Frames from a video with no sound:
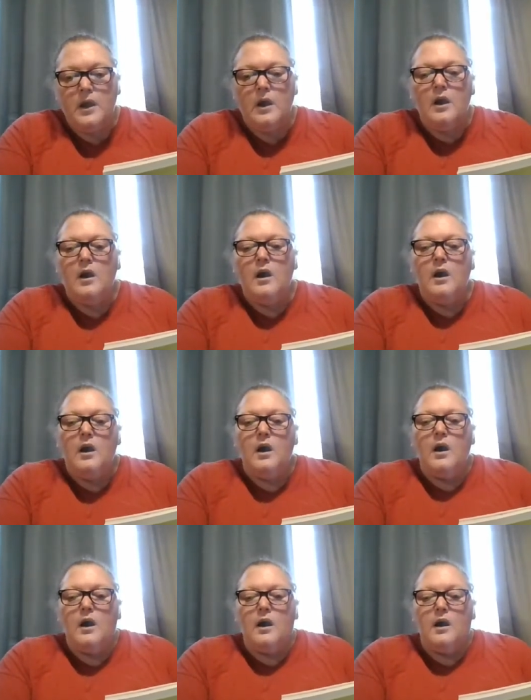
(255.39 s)

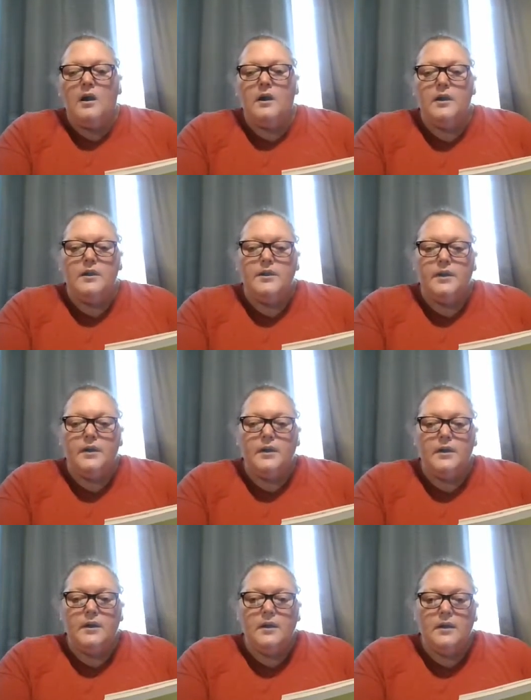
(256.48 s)

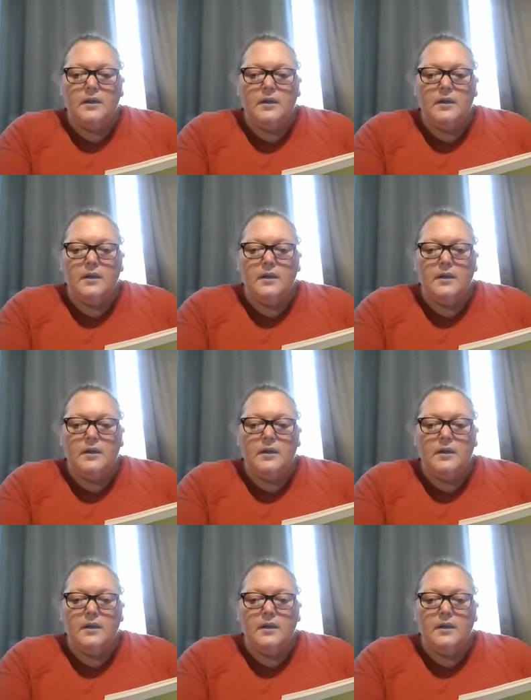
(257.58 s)
(silence)